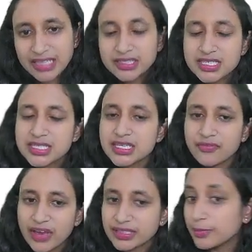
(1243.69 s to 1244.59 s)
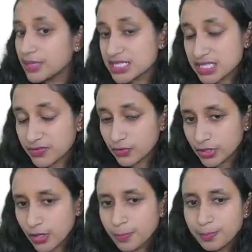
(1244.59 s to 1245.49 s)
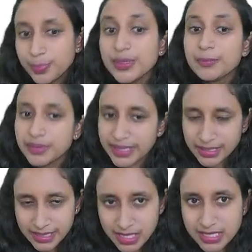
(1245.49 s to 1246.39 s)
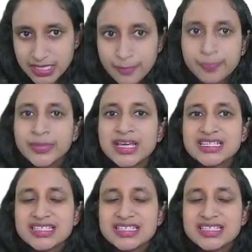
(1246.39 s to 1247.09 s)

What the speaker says: This is in fact the basis for your PPA test.